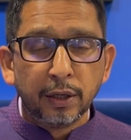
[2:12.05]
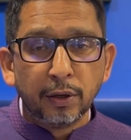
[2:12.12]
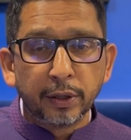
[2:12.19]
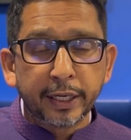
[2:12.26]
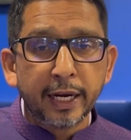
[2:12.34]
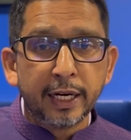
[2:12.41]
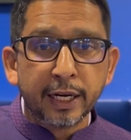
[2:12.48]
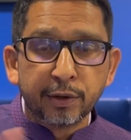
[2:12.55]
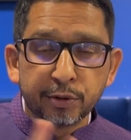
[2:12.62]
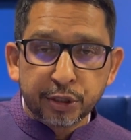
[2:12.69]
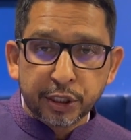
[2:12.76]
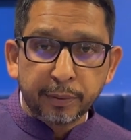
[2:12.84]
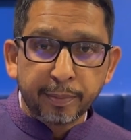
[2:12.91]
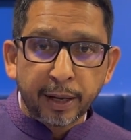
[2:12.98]
Okay,
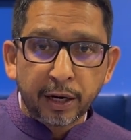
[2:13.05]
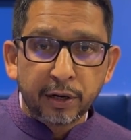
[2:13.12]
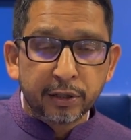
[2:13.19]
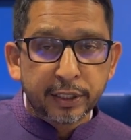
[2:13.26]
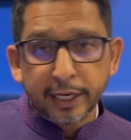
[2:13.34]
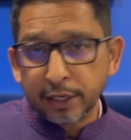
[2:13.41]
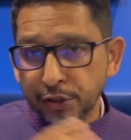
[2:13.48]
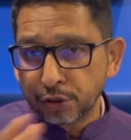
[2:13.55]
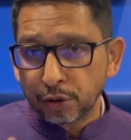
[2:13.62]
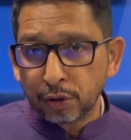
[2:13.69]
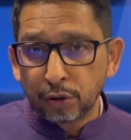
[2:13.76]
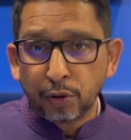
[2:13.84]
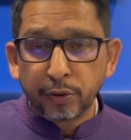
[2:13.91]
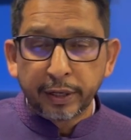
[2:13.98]
linguistic minority, yes or
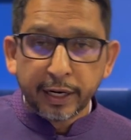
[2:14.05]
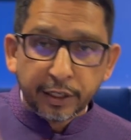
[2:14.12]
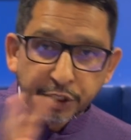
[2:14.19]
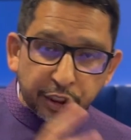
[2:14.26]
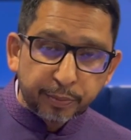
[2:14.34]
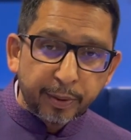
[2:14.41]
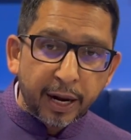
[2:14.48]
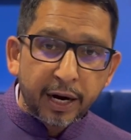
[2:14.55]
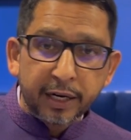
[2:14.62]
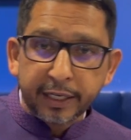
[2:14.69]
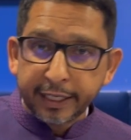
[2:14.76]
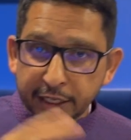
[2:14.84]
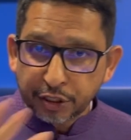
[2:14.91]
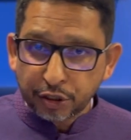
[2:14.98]
no. Religious
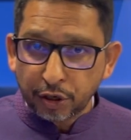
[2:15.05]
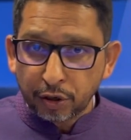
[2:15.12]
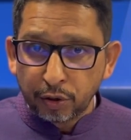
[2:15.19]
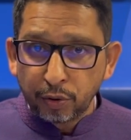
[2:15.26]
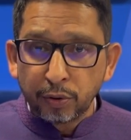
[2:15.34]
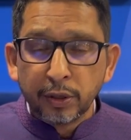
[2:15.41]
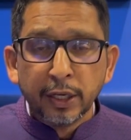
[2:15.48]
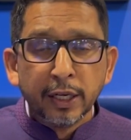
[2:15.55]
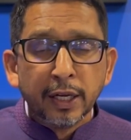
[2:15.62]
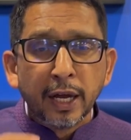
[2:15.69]
minority, yes or no.